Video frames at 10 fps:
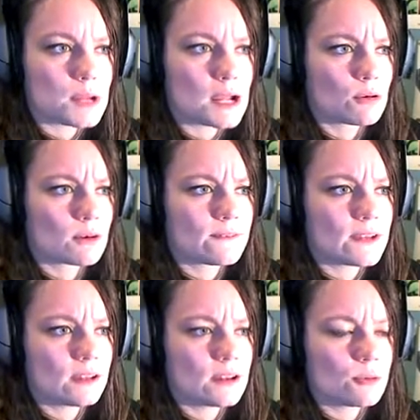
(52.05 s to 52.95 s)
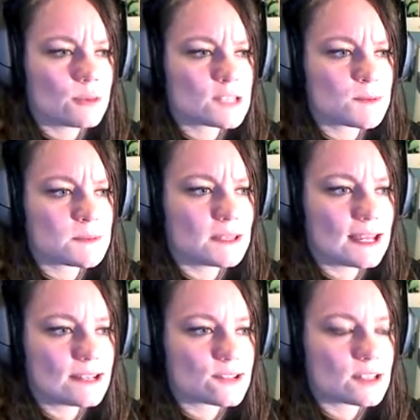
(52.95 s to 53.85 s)
Power failure? Were these supposed to be
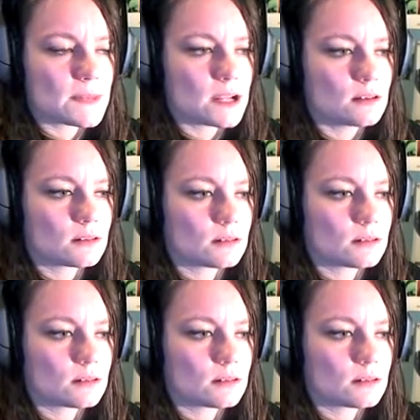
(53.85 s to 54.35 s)
lights or something?